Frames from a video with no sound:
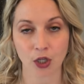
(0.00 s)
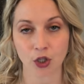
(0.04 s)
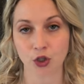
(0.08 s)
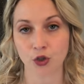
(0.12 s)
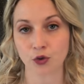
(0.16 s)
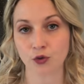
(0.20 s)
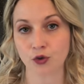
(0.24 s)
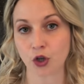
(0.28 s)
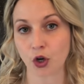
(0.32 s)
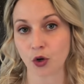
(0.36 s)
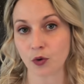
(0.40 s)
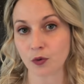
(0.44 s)

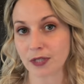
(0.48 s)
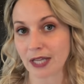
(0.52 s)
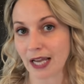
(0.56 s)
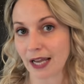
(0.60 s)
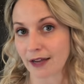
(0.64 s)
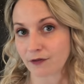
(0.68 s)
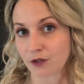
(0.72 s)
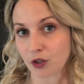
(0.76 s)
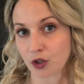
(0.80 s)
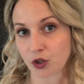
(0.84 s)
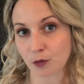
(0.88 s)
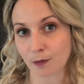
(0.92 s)
You don't
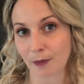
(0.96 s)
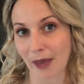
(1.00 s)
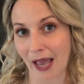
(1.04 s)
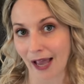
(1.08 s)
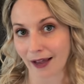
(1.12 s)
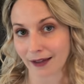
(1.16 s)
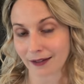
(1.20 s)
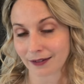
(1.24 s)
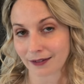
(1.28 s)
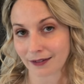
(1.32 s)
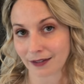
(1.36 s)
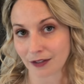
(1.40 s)
have to do
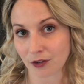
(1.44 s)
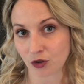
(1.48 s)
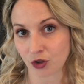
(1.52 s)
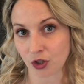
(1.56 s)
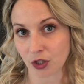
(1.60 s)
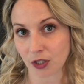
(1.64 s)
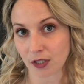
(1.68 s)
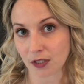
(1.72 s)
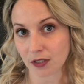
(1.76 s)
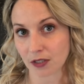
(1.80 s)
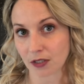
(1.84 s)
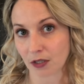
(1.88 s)
back
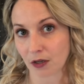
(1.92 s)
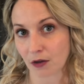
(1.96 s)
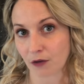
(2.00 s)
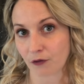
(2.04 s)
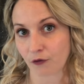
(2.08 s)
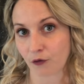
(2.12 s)
stitches